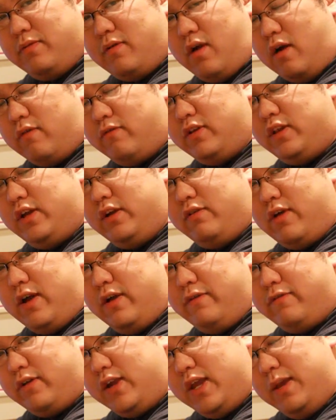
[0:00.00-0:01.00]
are really
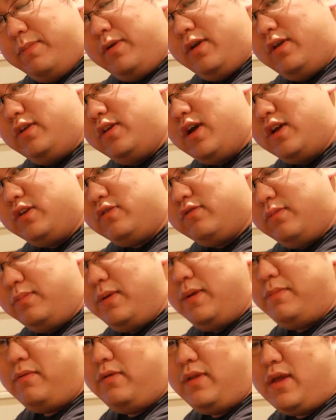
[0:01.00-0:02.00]
great for keeping in touch with
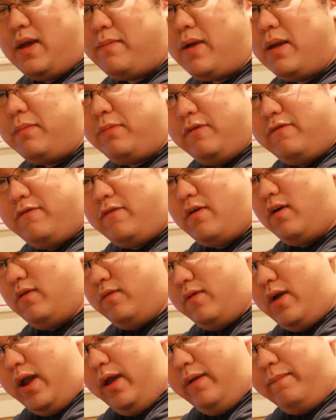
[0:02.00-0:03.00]
people that might be far
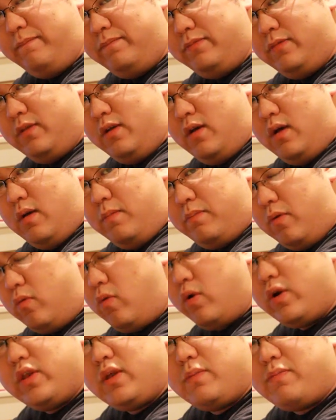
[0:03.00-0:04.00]
away. But
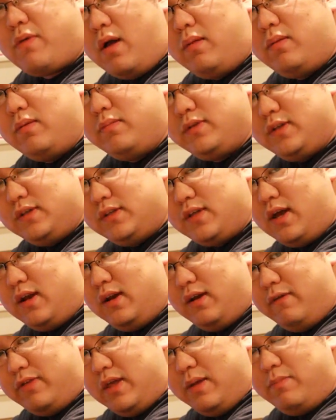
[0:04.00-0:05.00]
one of the problems is
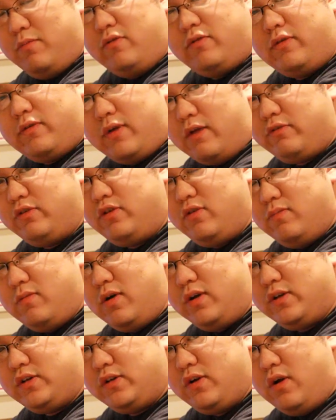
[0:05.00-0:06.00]
that if they move around too
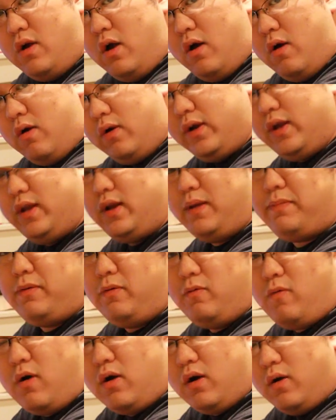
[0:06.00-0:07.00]
much or get up
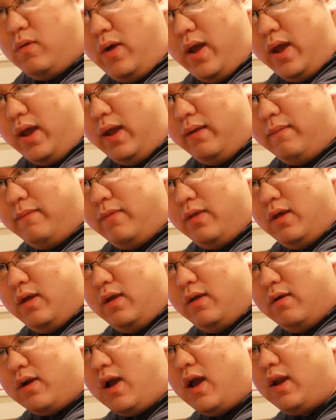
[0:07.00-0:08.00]
and walk away,
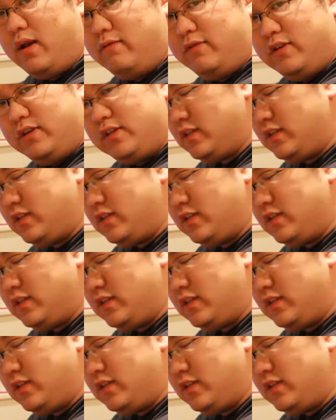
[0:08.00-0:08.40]
you're kind of just